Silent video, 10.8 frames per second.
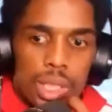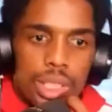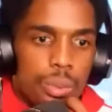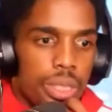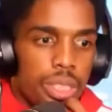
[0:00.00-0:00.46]

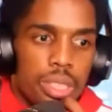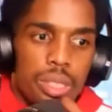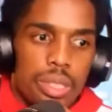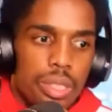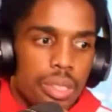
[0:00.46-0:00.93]
was
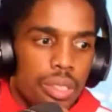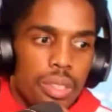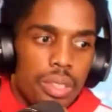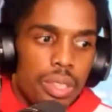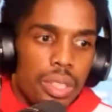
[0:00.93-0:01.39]

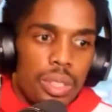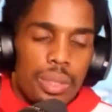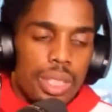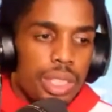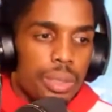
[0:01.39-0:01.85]

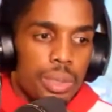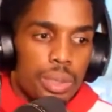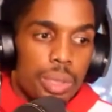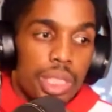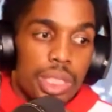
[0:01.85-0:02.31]
Russia was
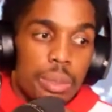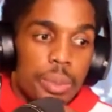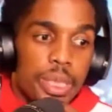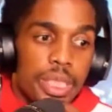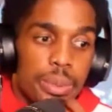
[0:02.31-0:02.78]
Russia,
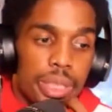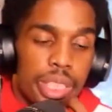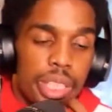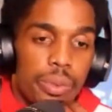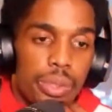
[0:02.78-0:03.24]
man. It was
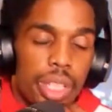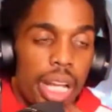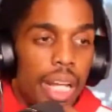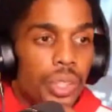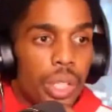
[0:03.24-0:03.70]
everything
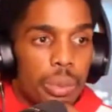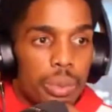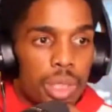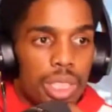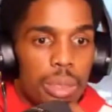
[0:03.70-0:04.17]
I thought it
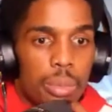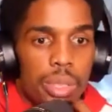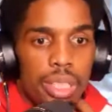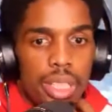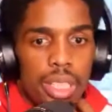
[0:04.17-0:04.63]
was going to
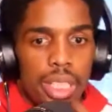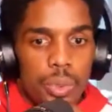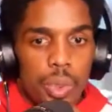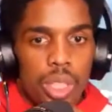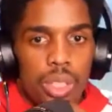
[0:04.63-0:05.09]
be.
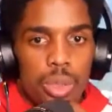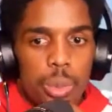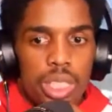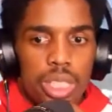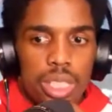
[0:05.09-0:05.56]
It's one of those
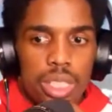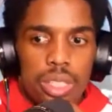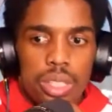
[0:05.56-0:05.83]
places